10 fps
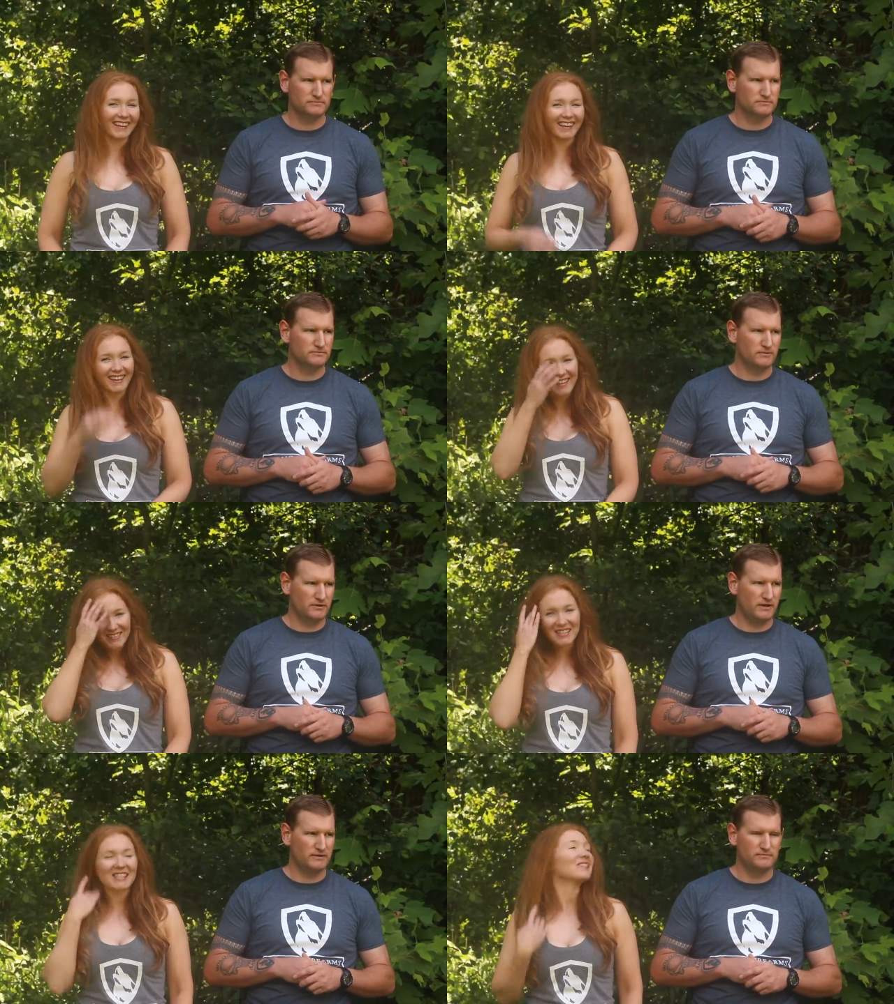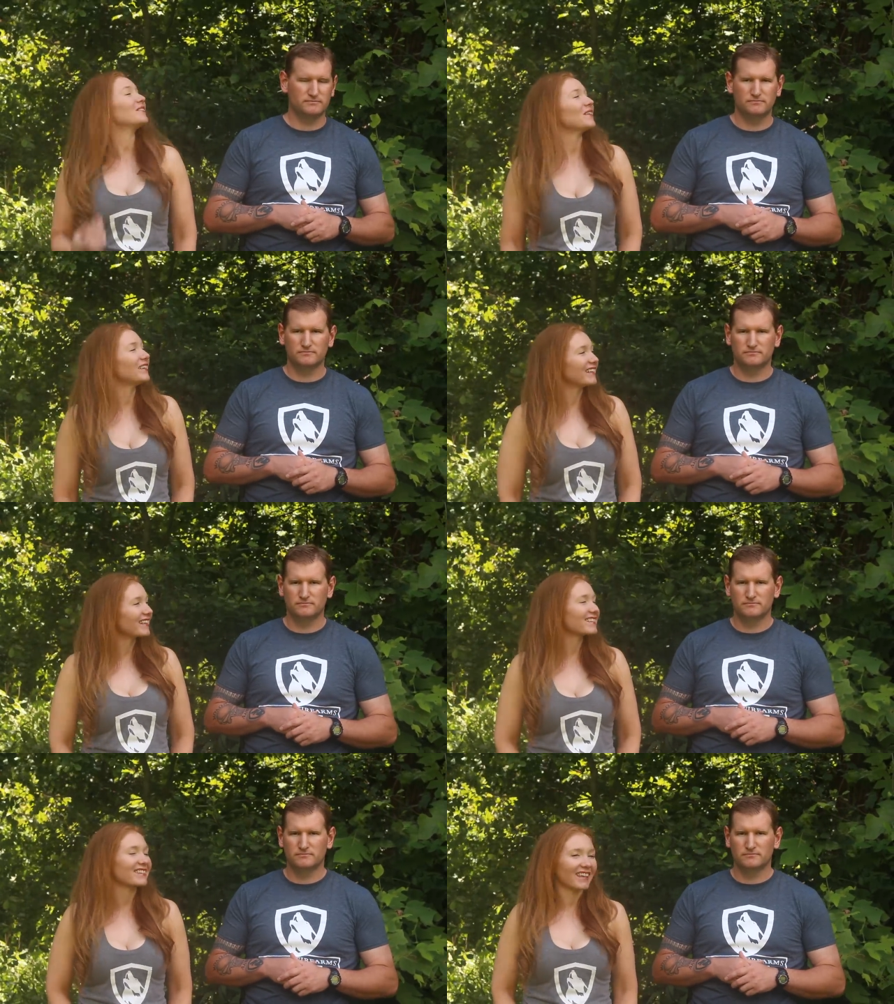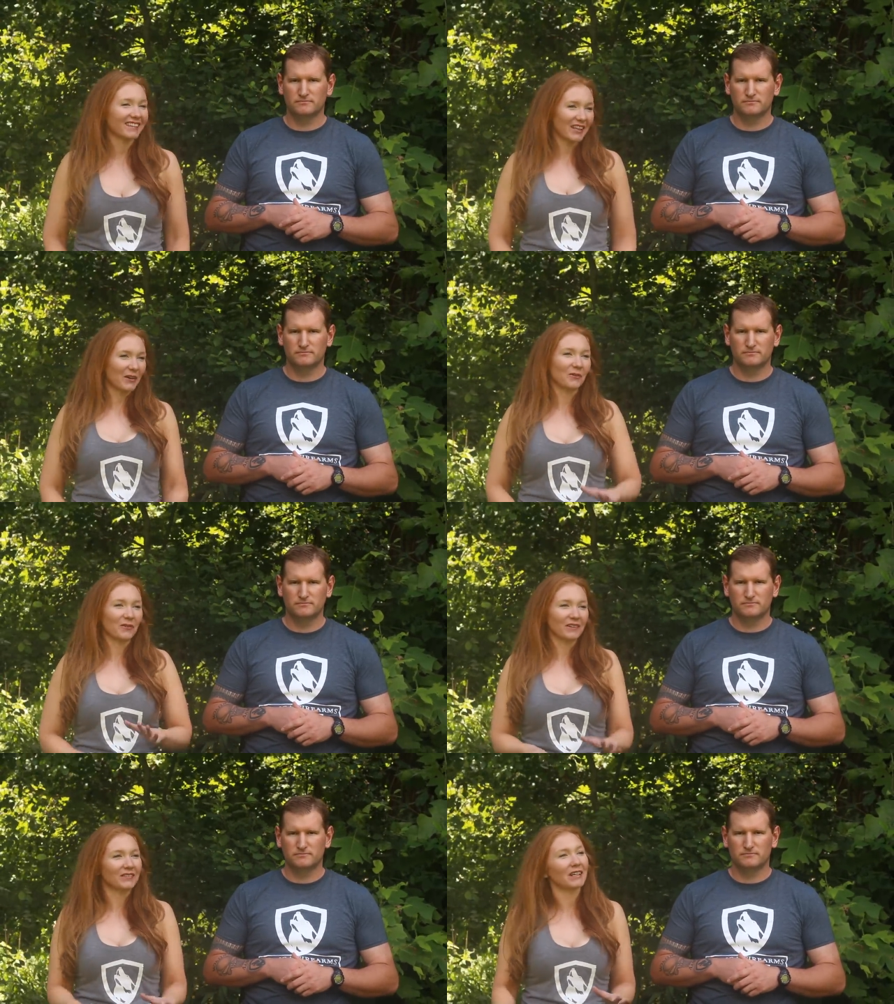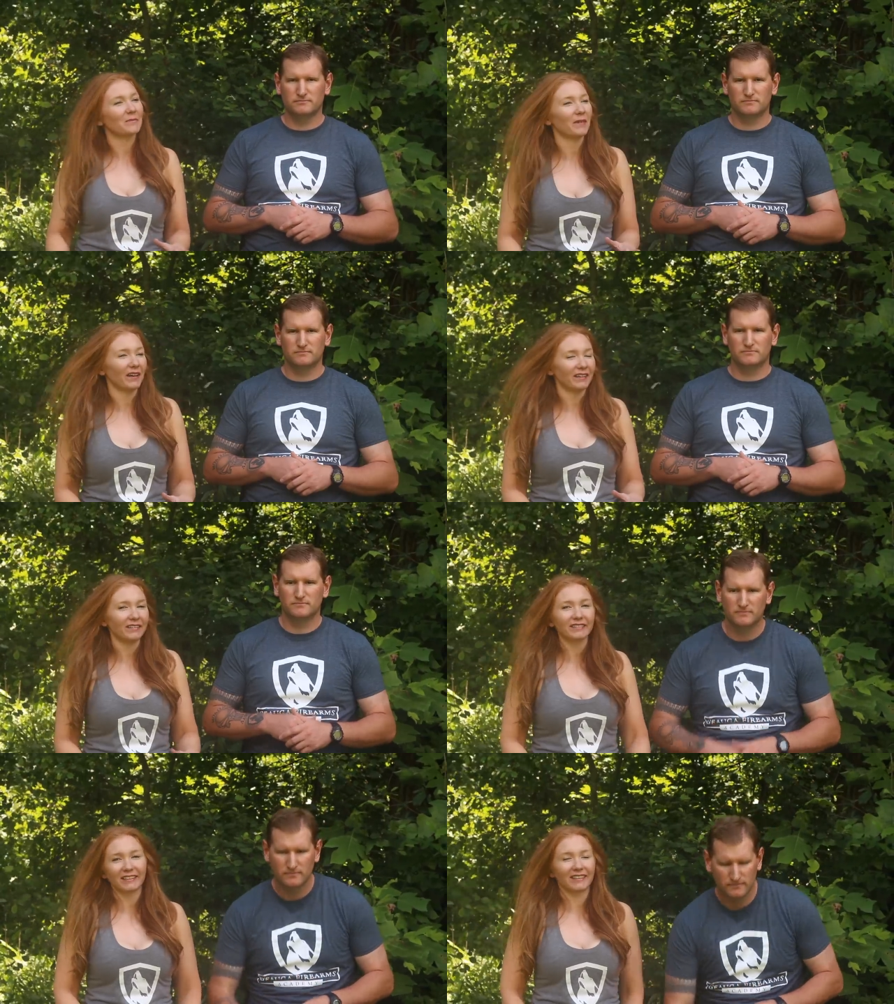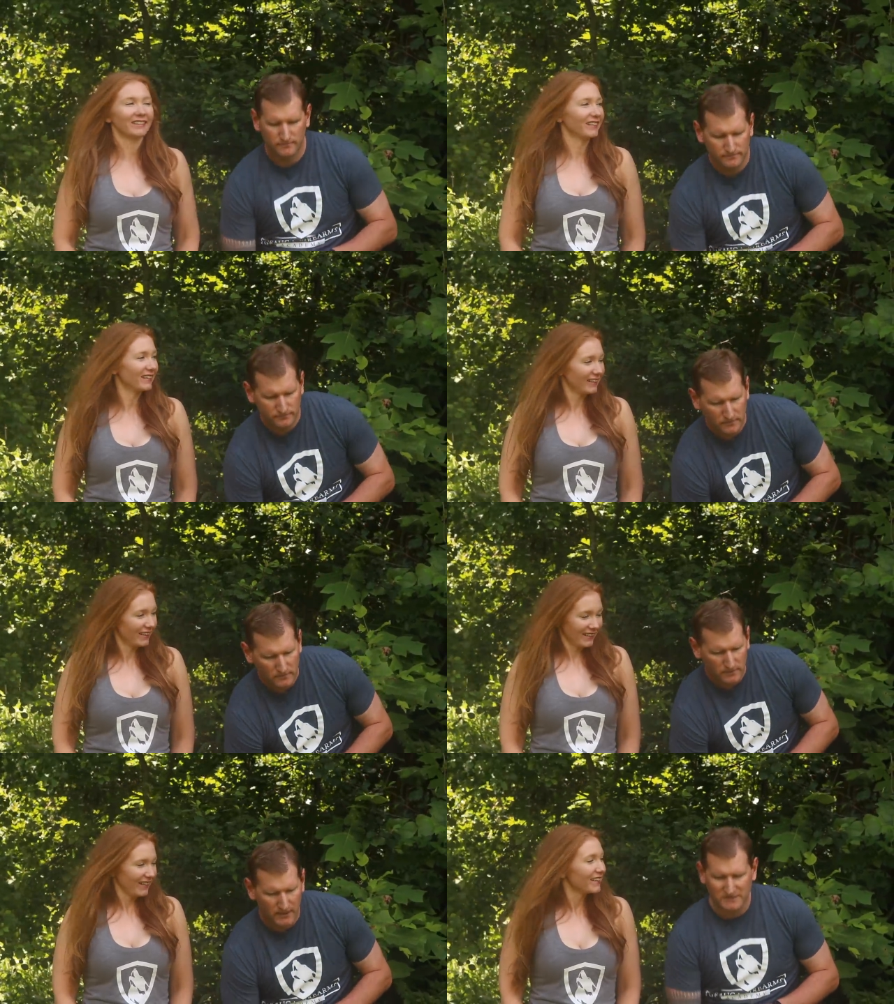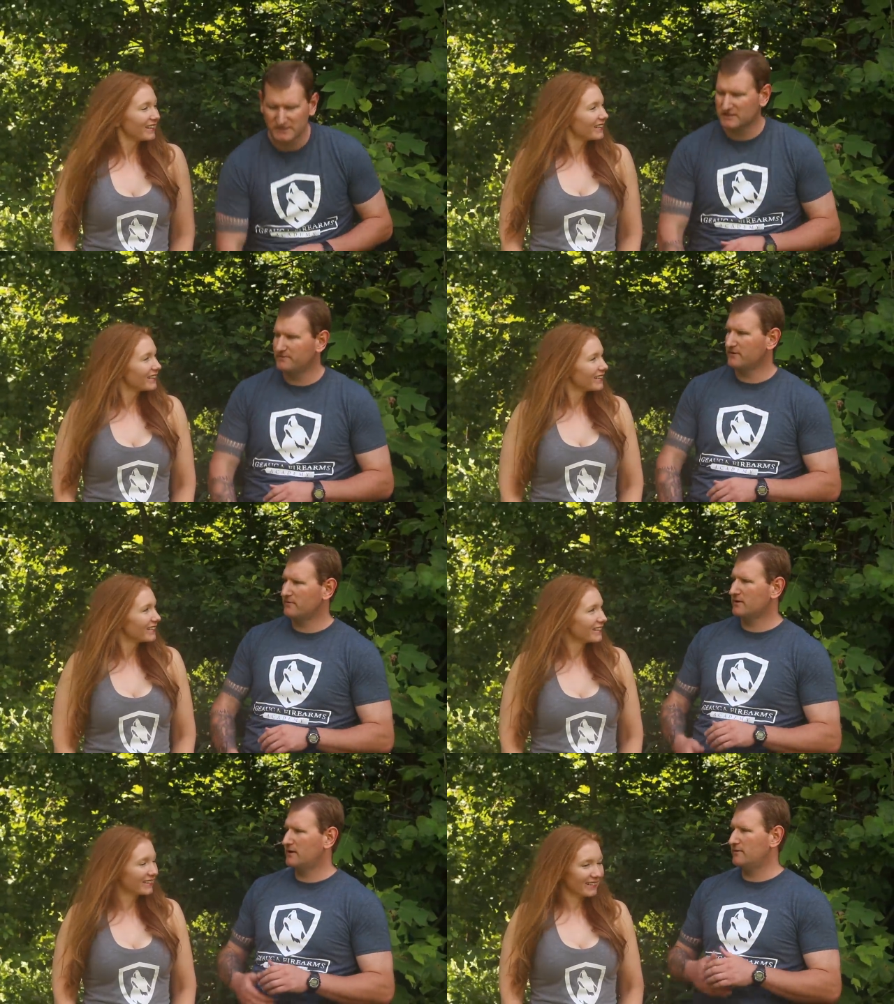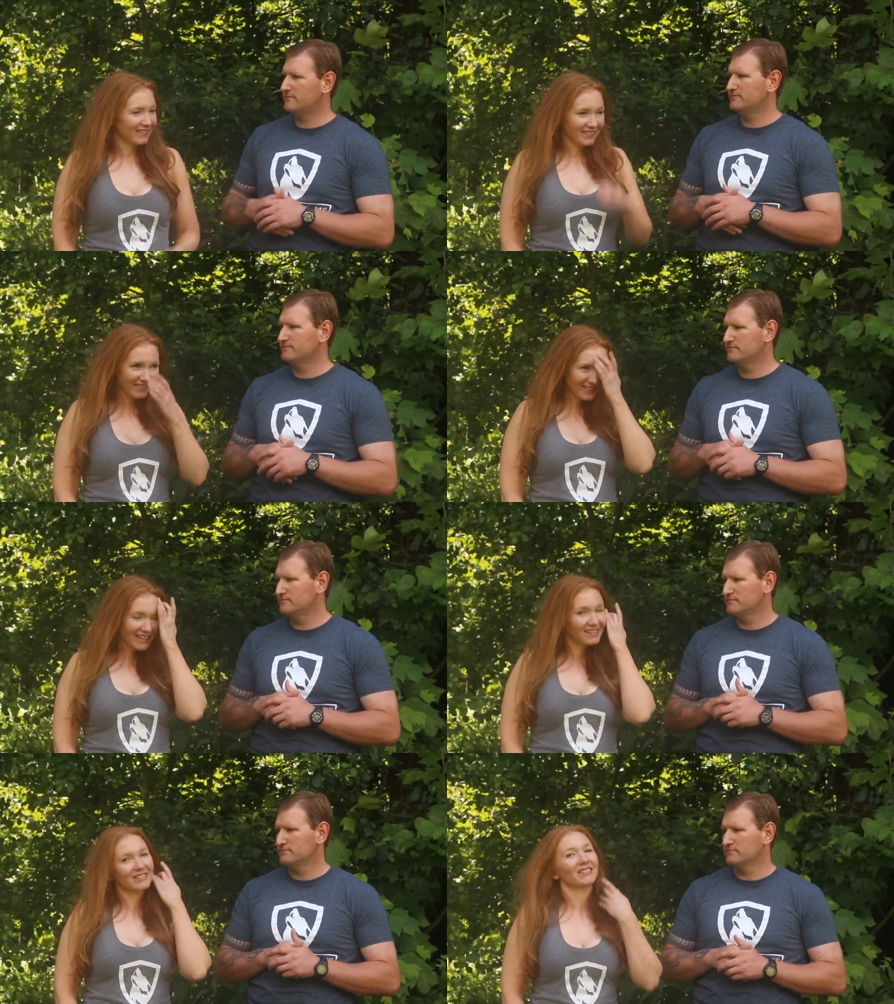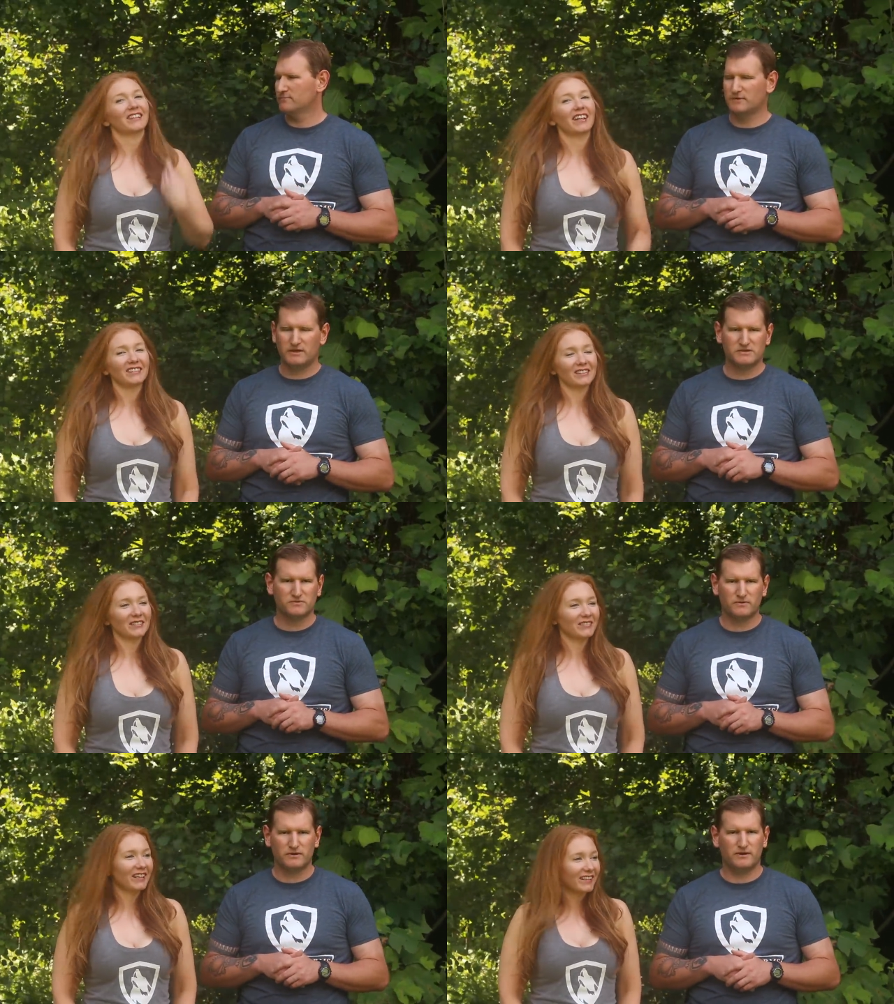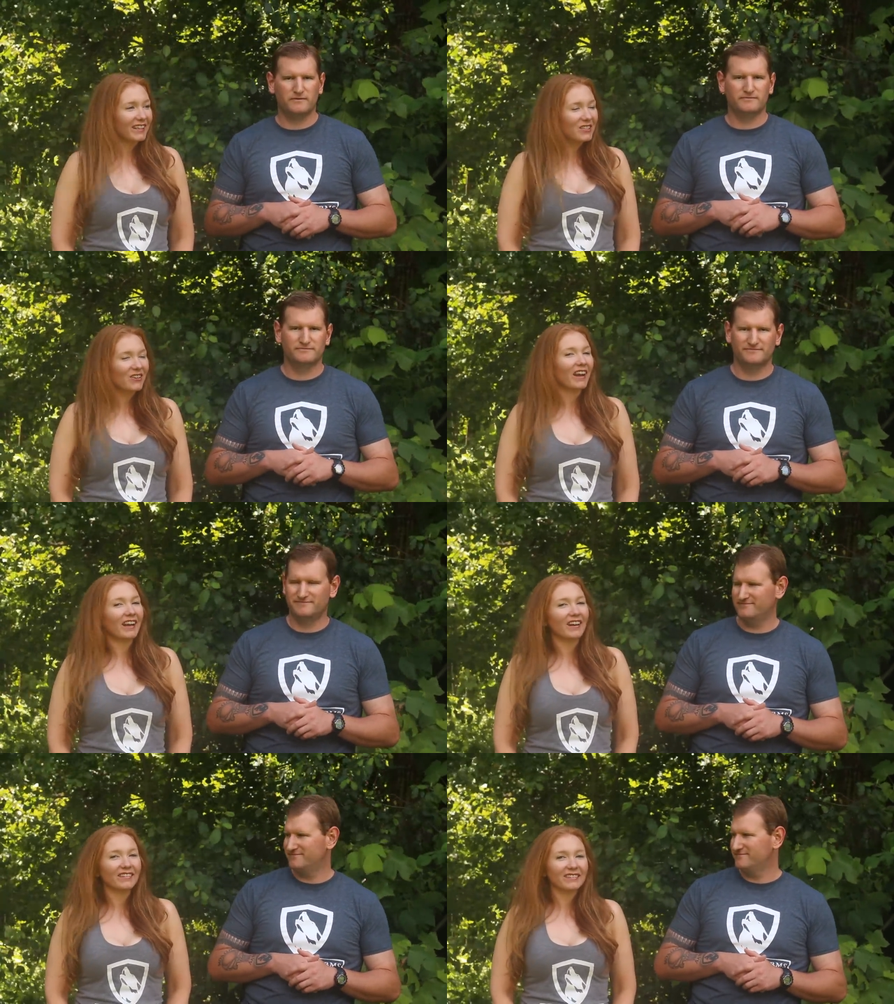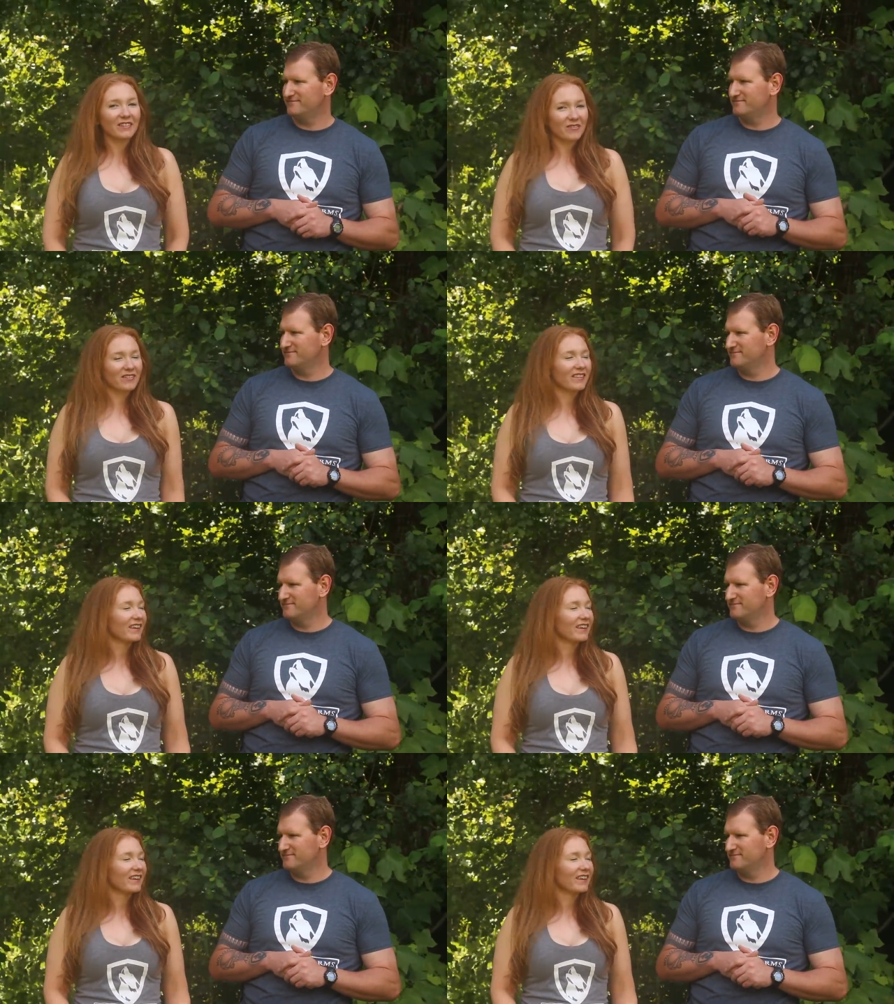Speaker 1: A Especially lot. women, they're just like they don't want to wear a belt and.
Speaker 2: How's it typically work out?
Speaker 1: Doesn't work out Doesn't so work well. Out. They try out different